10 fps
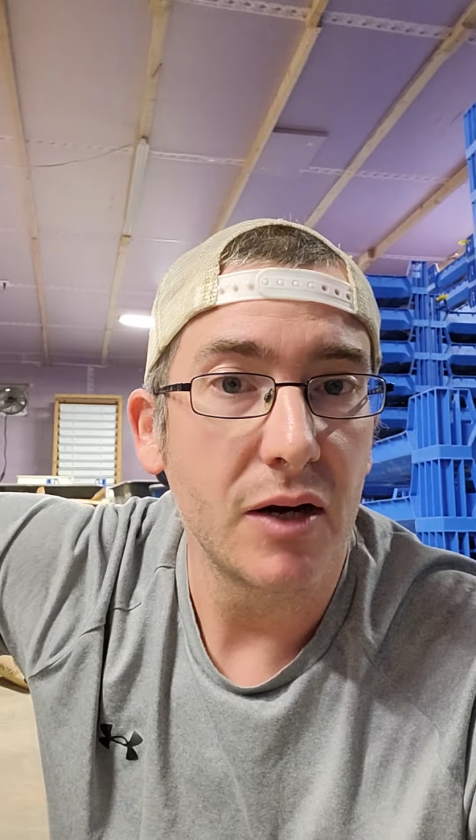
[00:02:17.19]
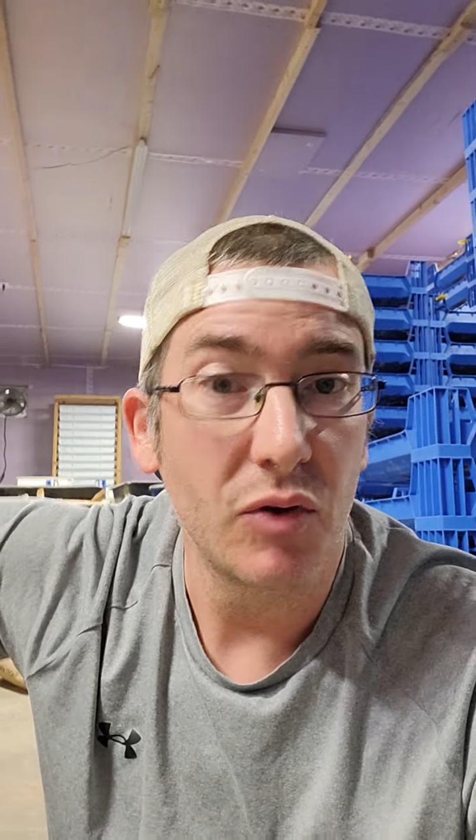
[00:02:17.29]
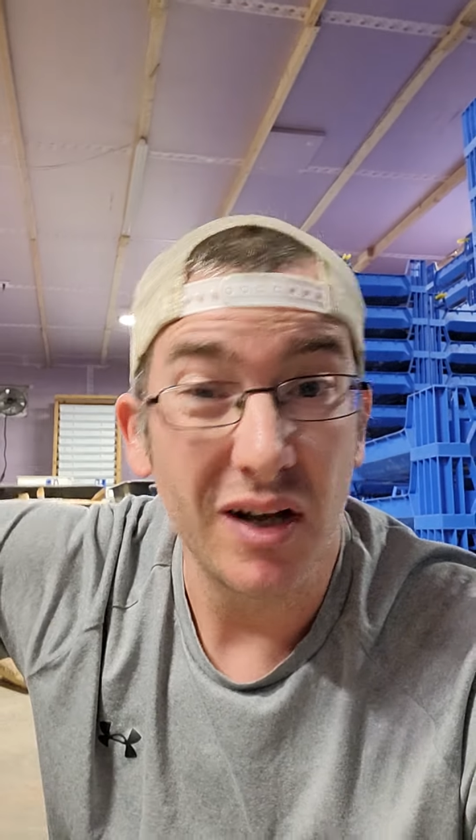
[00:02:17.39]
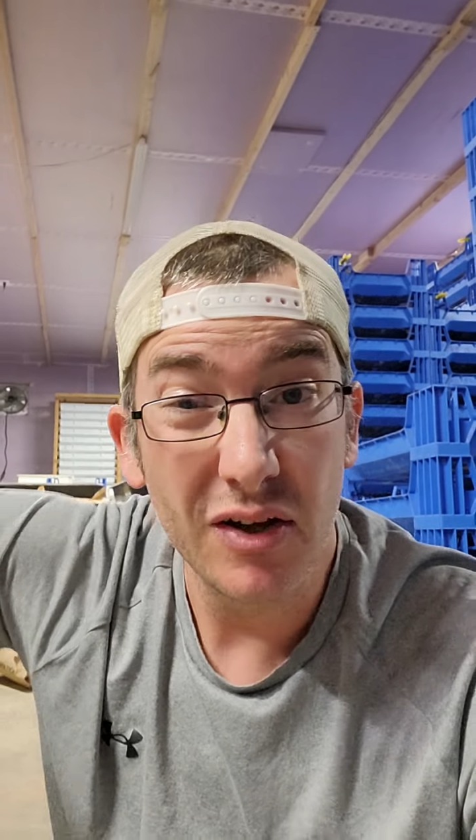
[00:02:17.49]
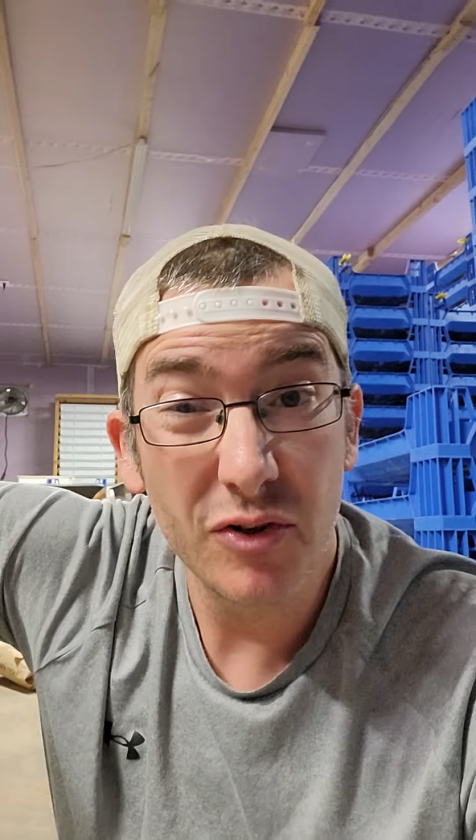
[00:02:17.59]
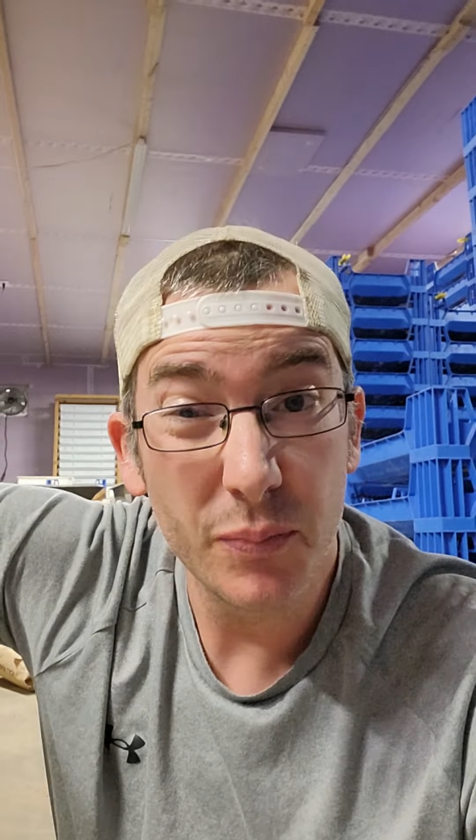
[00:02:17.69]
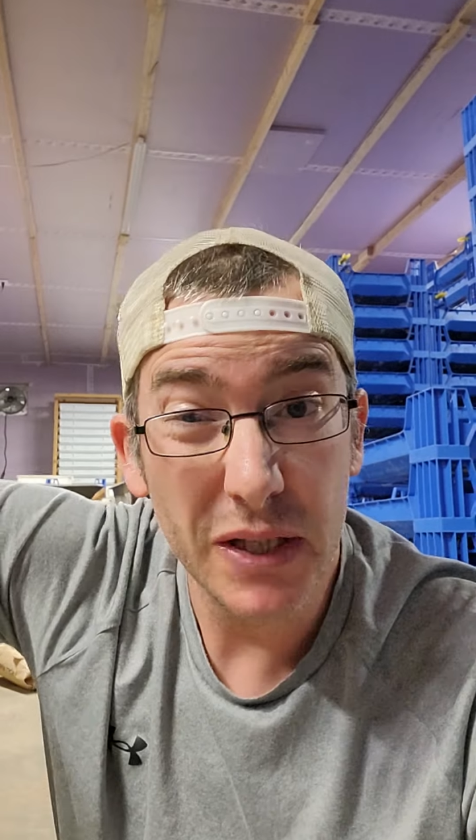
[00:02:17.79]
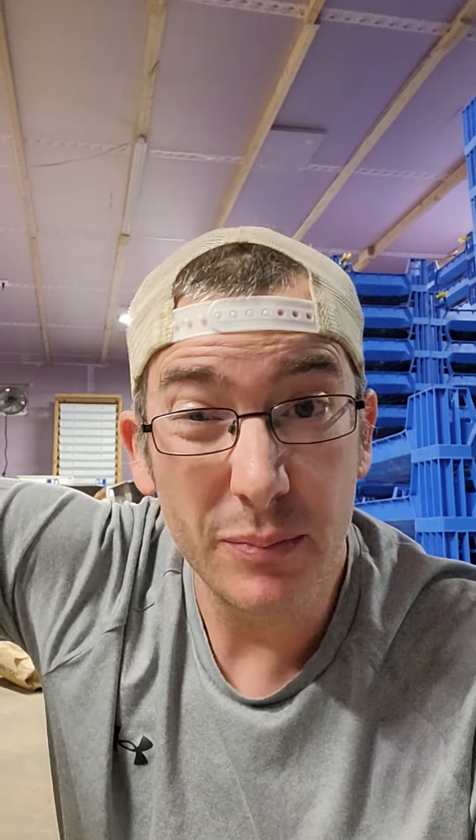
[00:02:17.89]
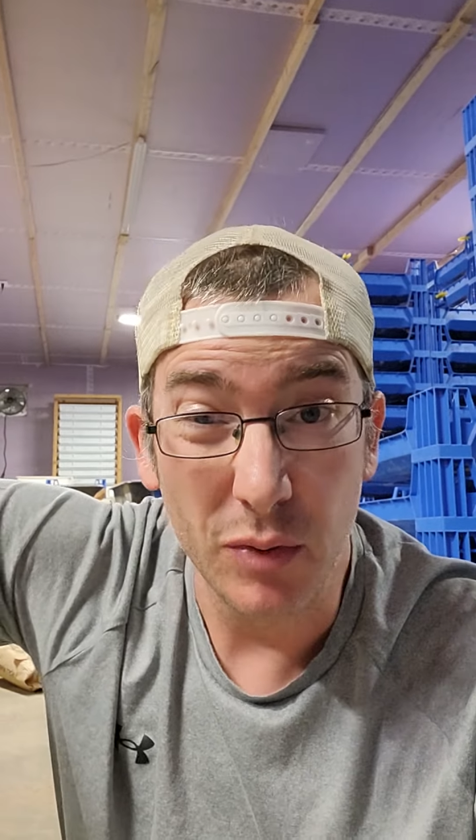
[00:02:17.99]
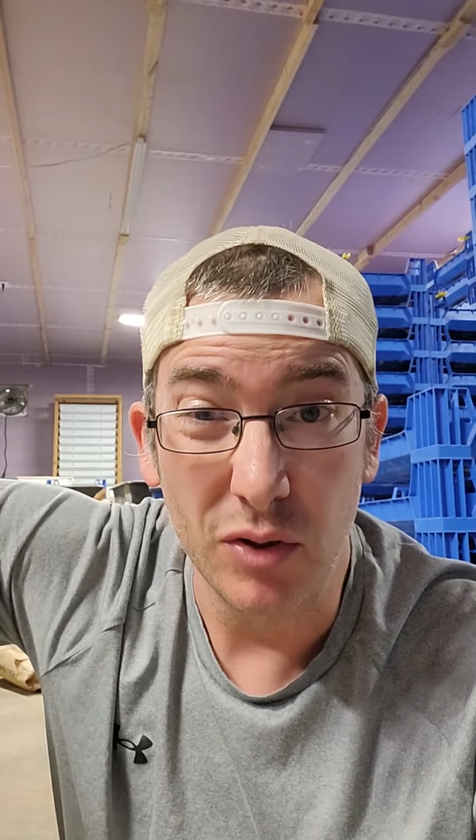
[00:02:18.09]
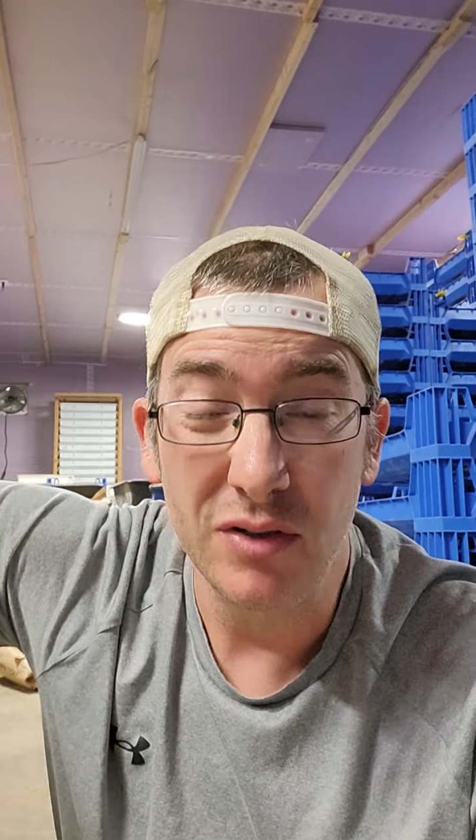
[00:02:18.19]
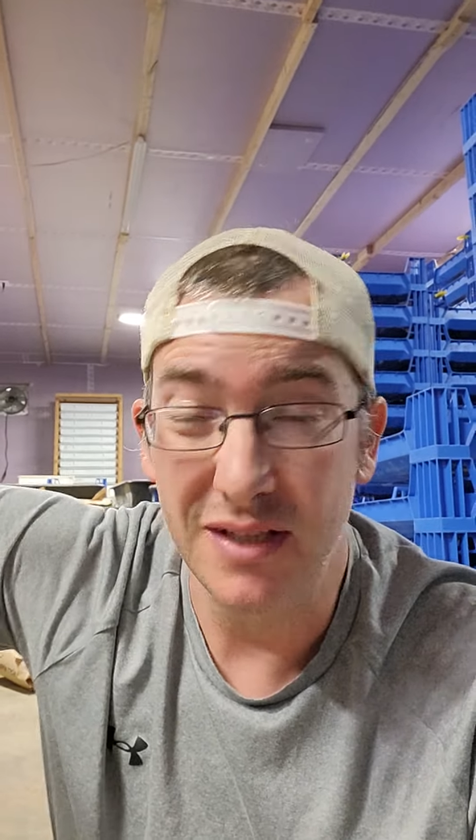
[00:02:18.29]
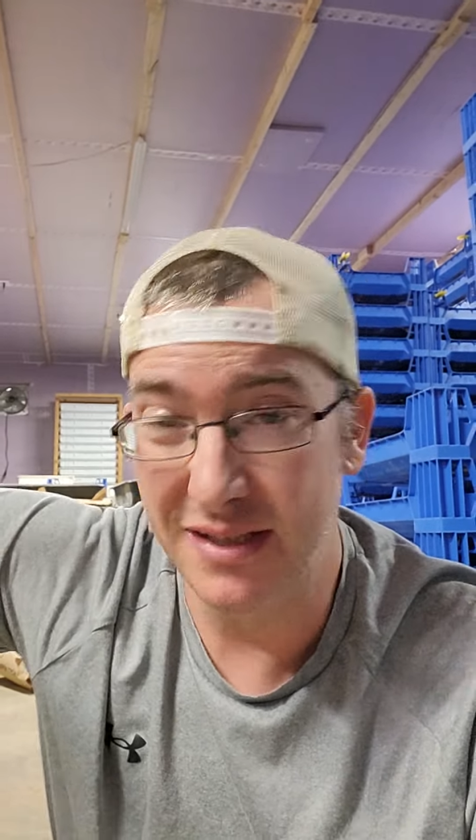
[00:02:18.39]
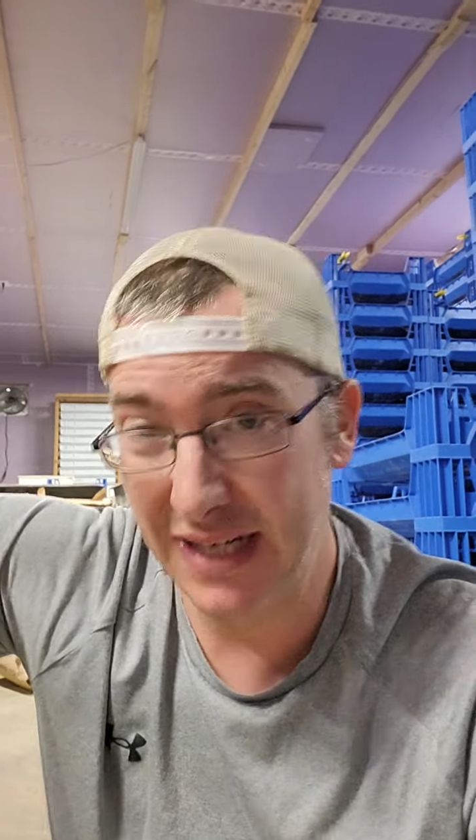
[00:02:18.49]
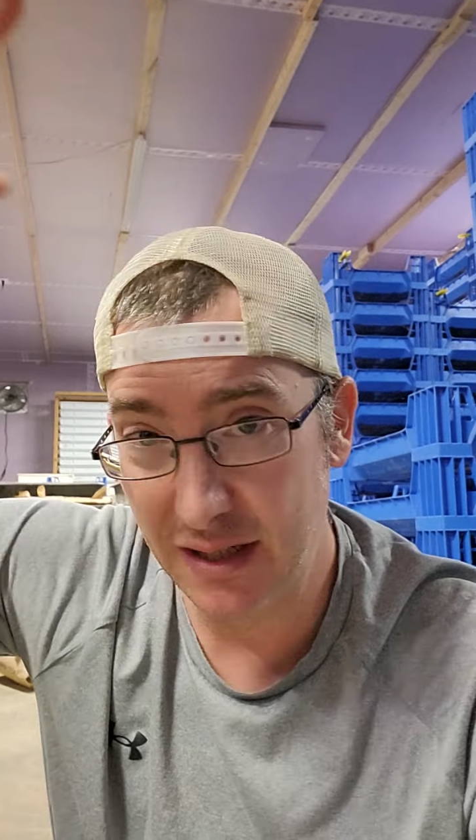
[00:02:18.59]
I want other people
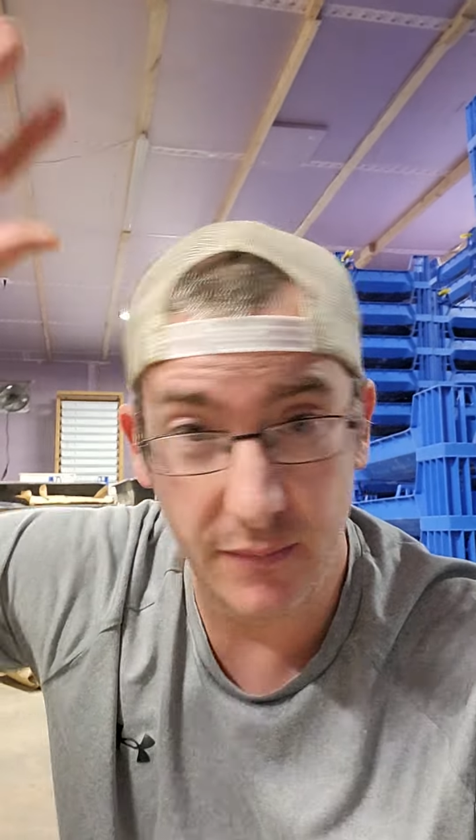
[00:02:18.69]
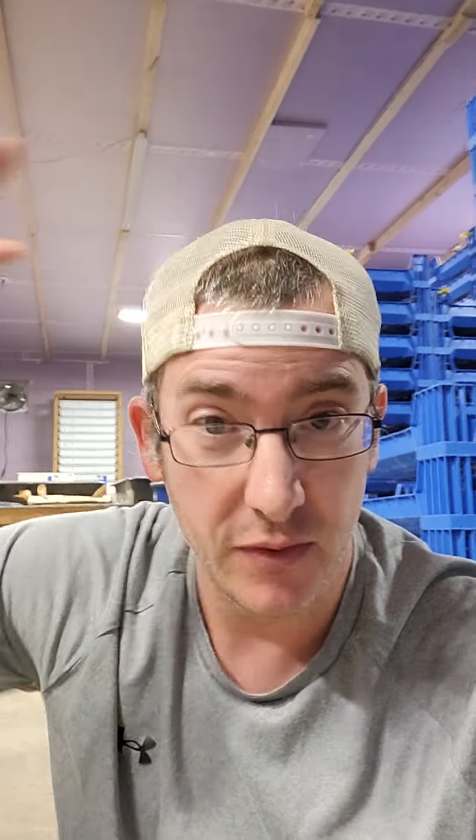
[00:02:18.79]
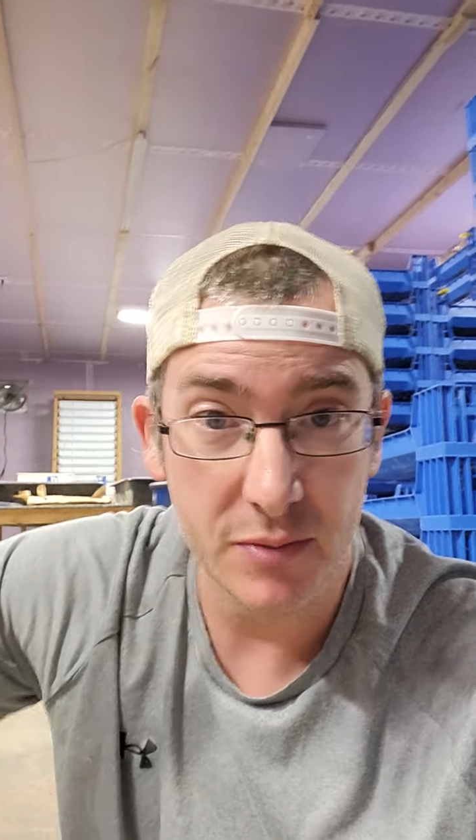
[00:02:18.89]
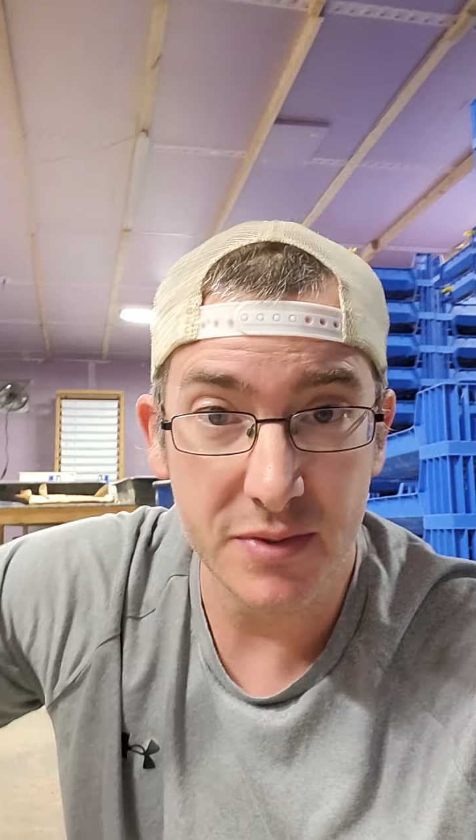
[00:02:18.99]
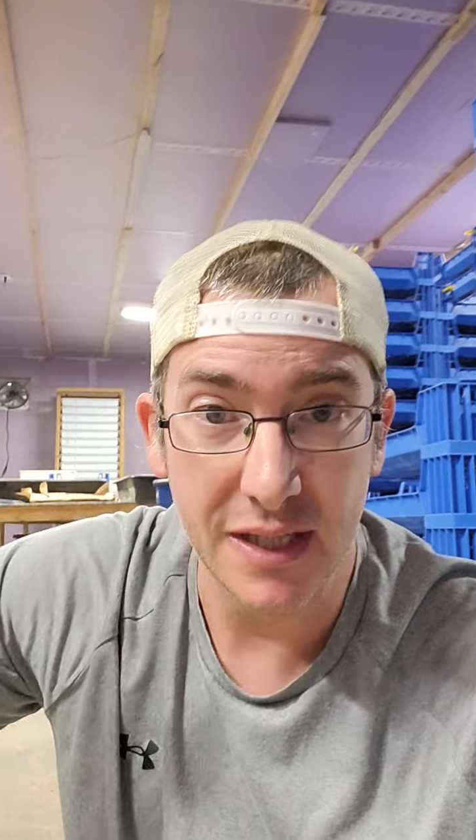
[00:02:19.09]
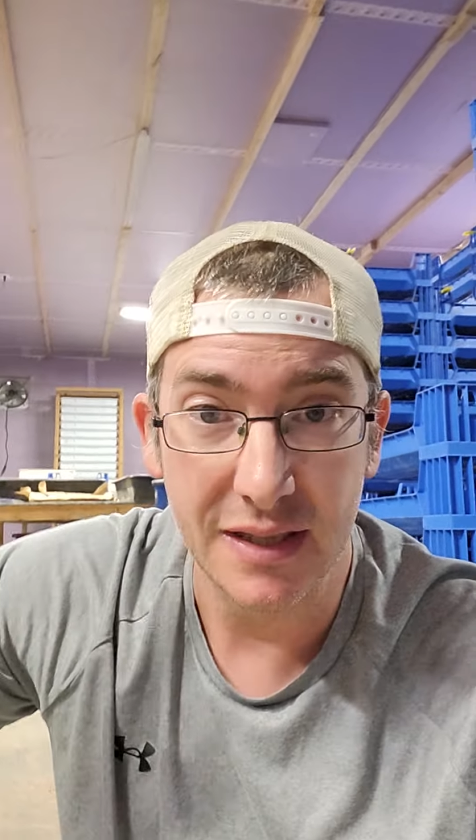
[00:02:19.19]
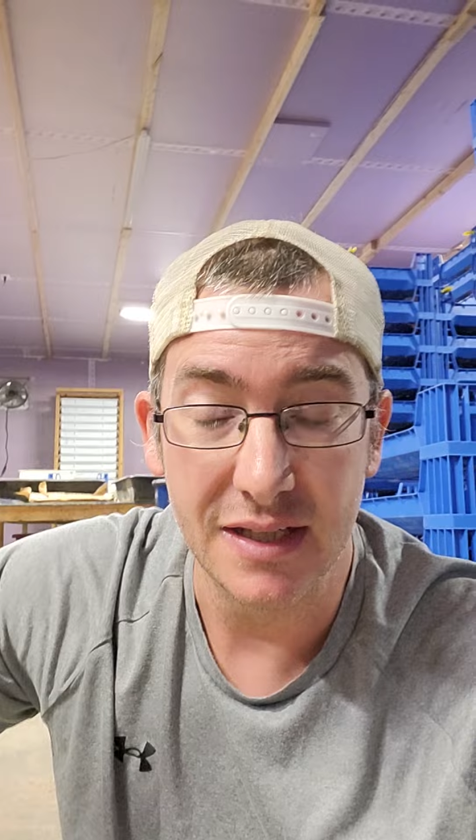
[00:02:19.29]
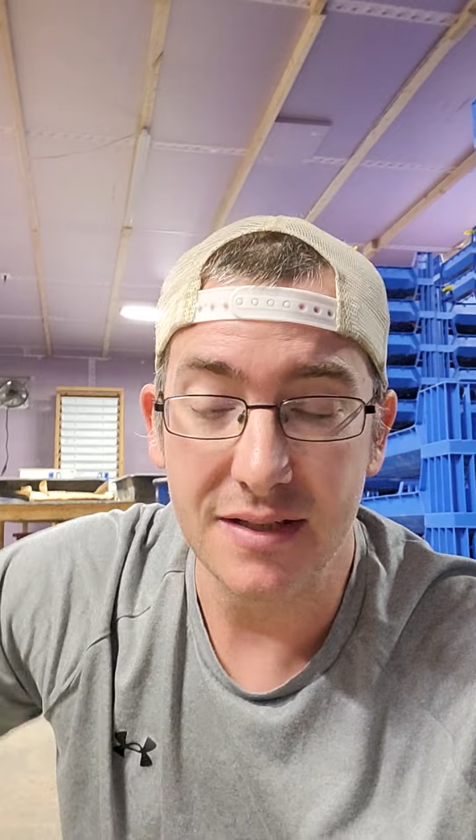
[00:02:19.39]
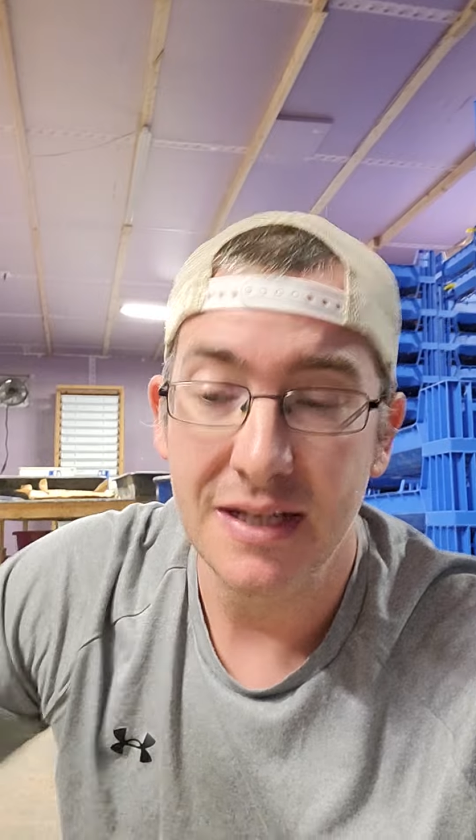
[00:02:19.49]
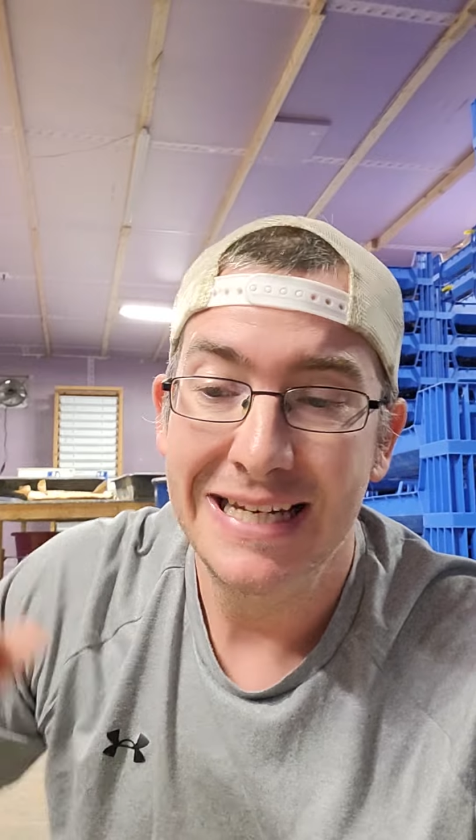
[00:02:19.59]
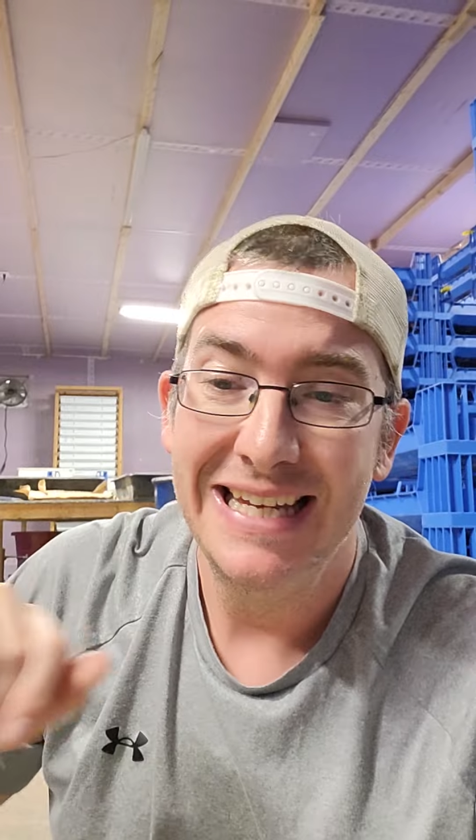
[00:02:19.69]
to stand up farms like this.